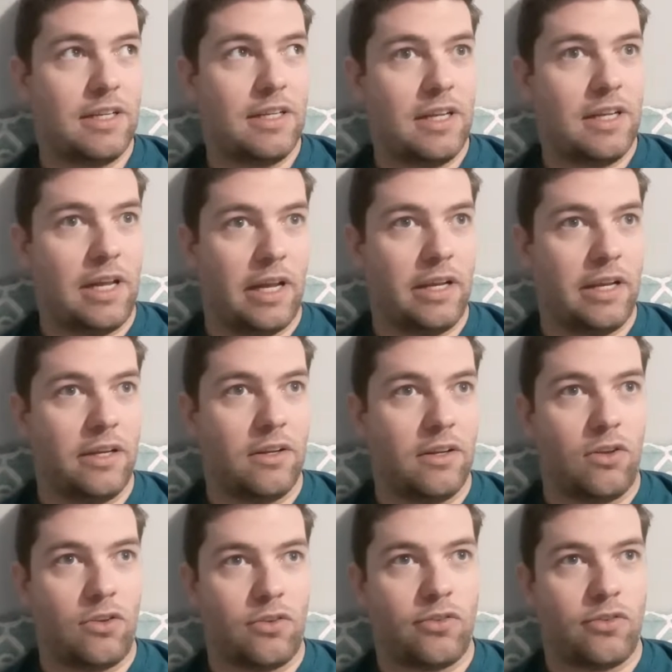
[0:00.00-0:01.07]
and
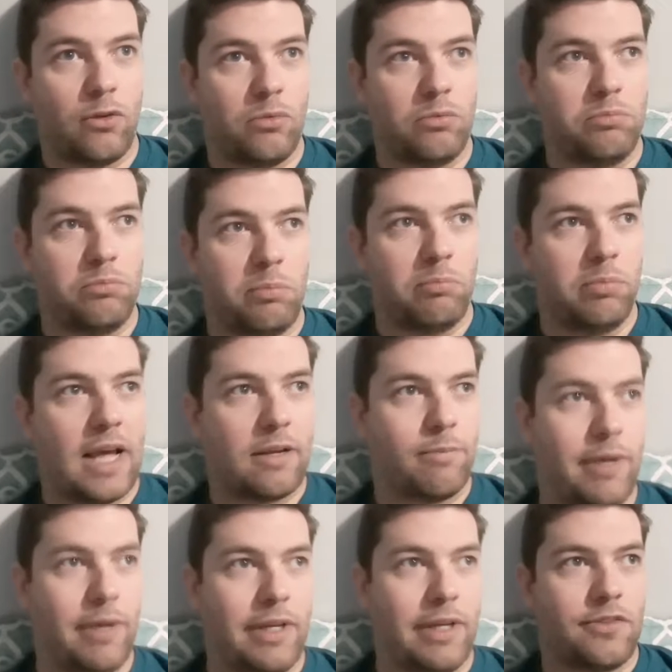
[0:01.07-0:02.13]
also black
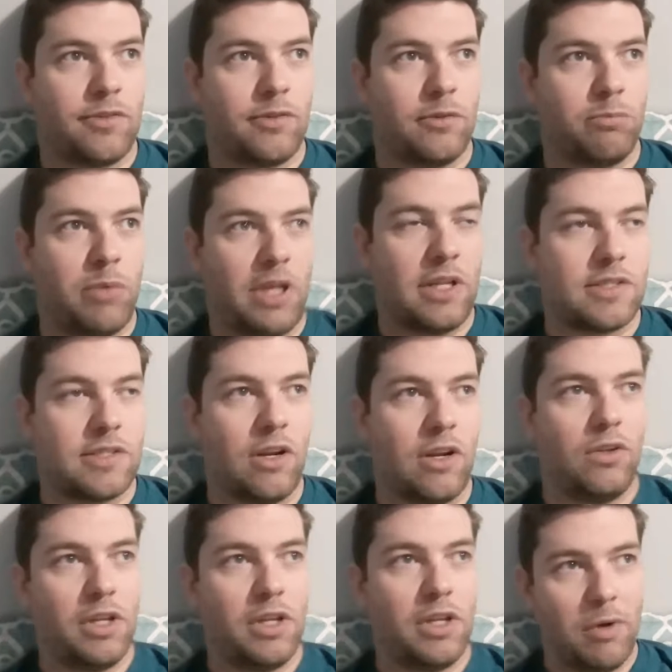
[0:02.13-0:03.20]
males. But it's not
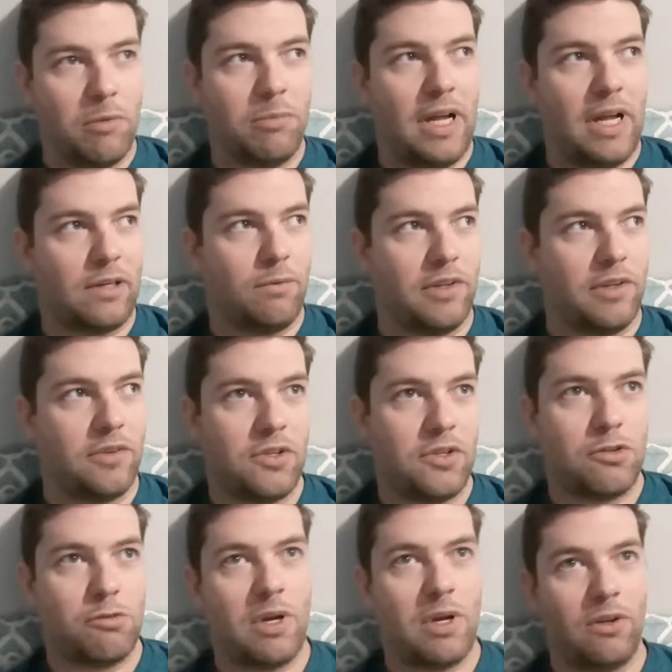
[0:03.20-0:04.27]
only about black males, it's
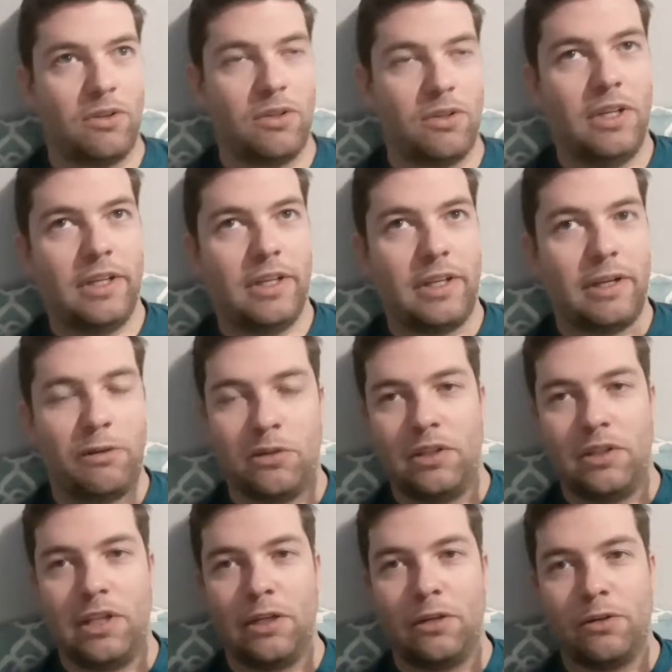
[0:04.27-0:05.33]
about
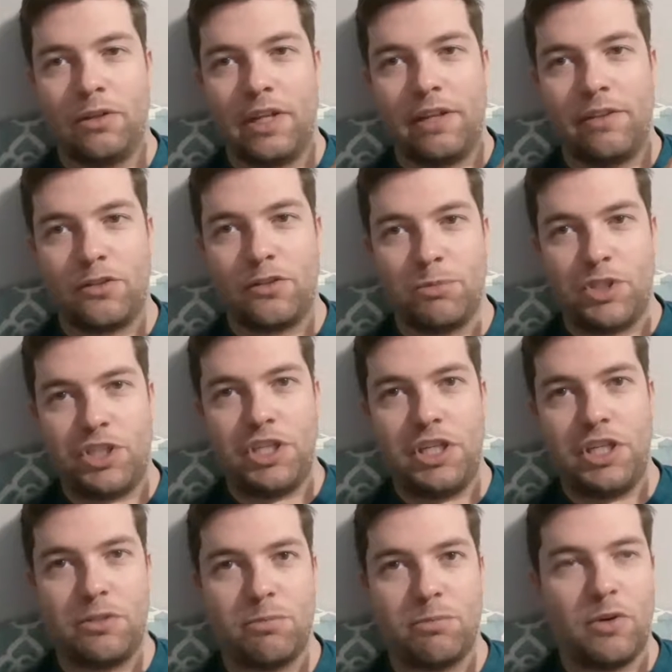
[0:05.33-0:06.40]
literally there's a
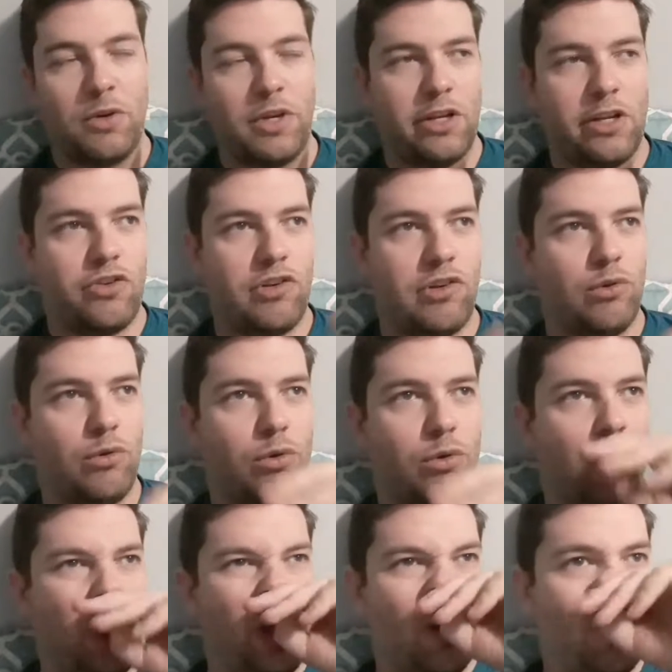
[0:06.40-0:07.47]
machismo issue
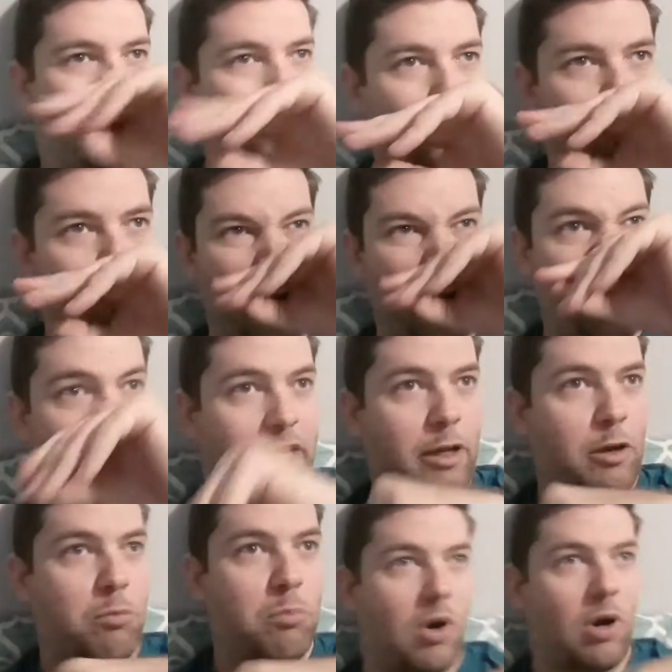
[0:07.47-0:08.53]
within many
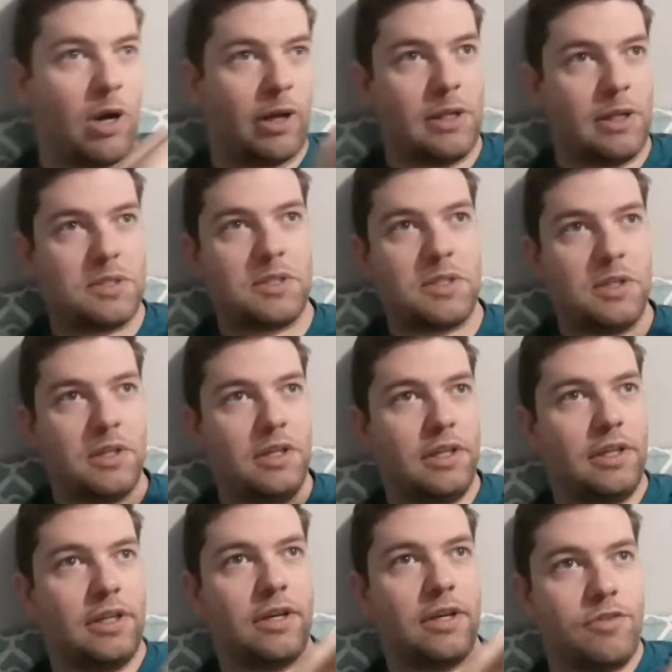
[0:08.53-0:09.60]
pockets
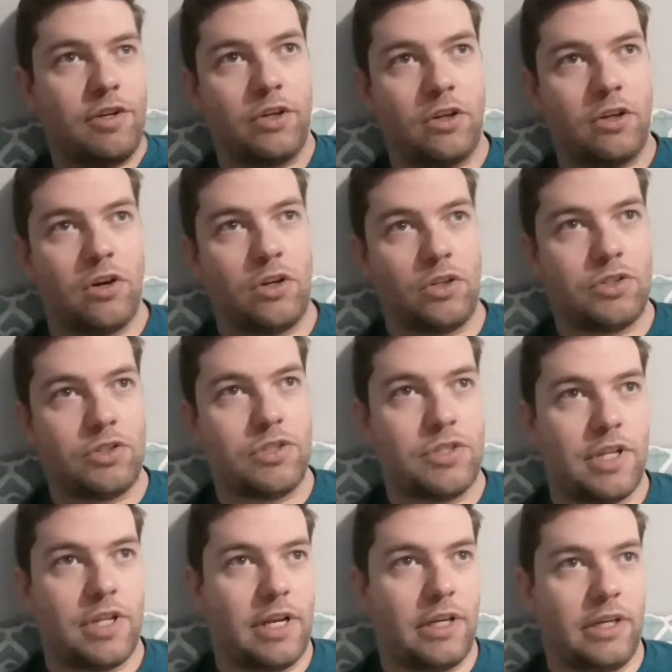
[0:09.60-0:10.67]
of different cultures
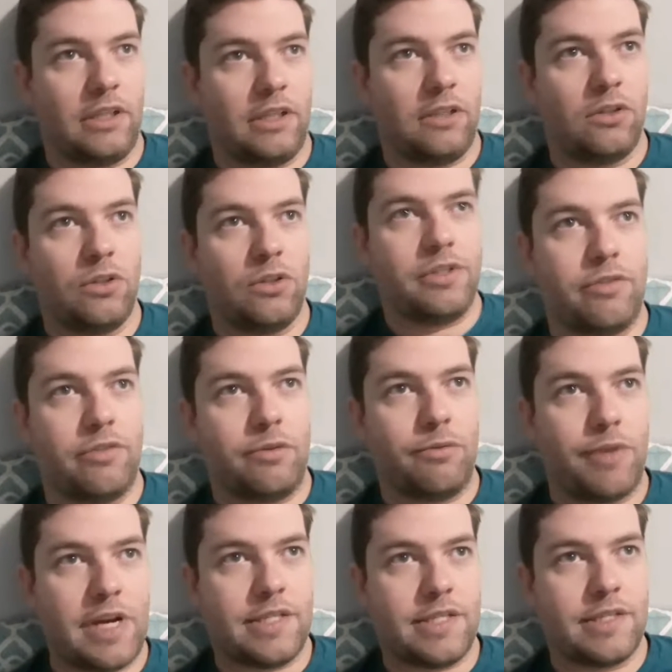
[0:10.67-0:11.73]
that include different
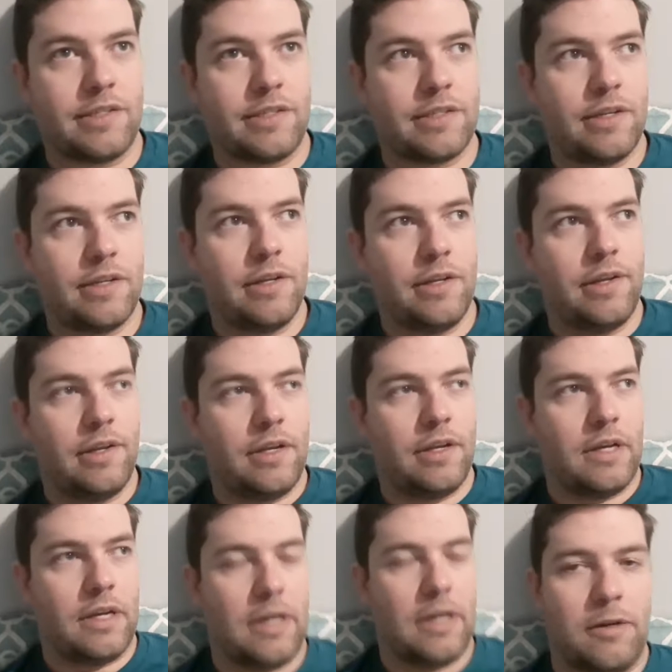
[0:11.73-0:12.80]
races.
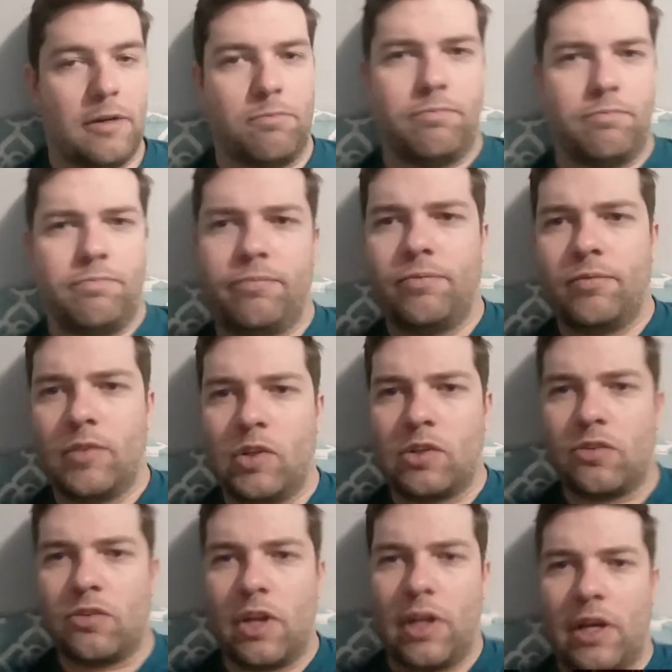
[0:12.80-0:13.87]
Um,
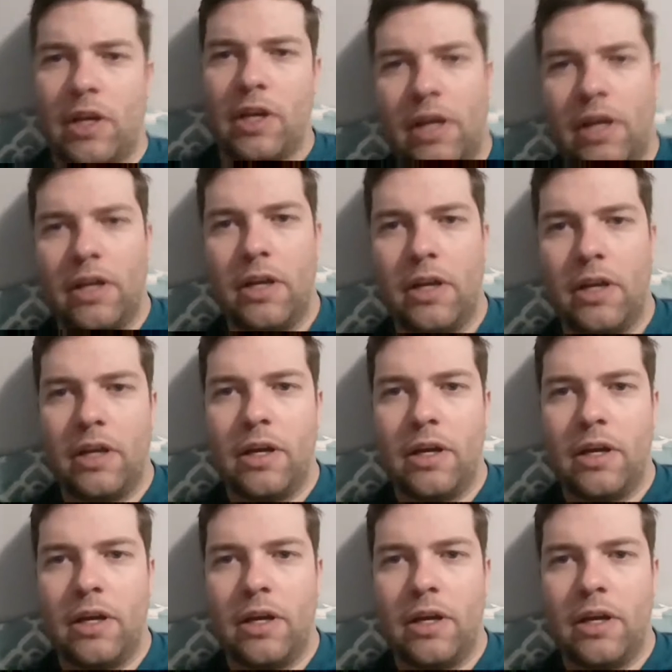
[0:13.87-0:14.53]
looks like they had